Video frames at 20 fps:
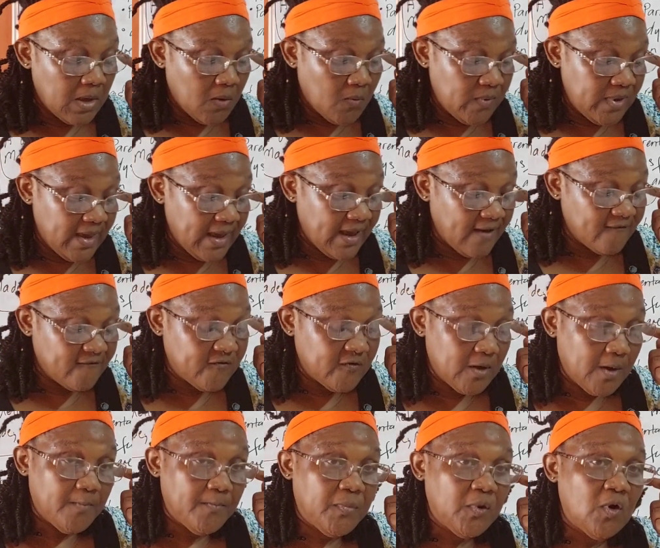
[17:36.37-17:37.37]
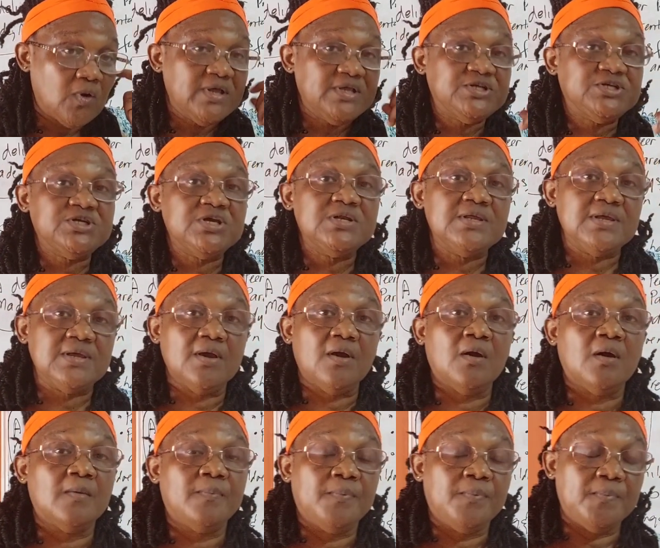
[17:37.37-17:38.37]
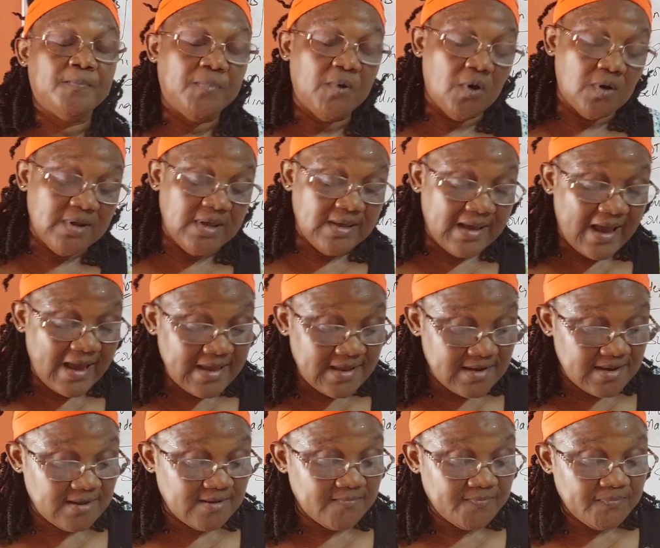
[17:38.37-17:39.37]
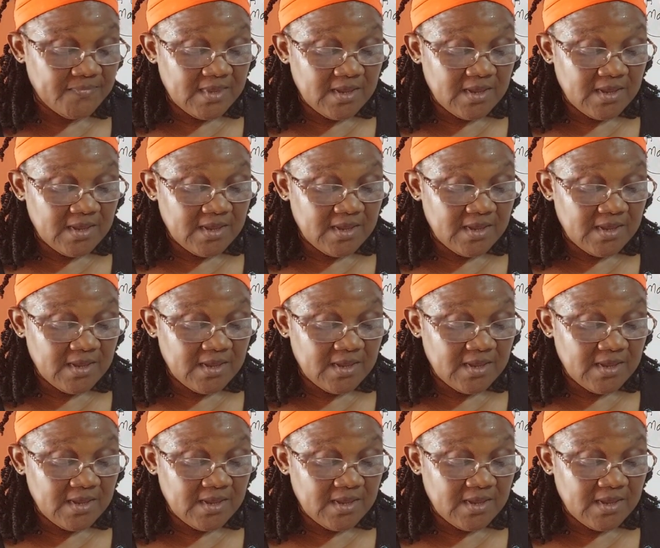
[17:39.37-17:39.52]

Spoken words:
we have polygyny or polygyny.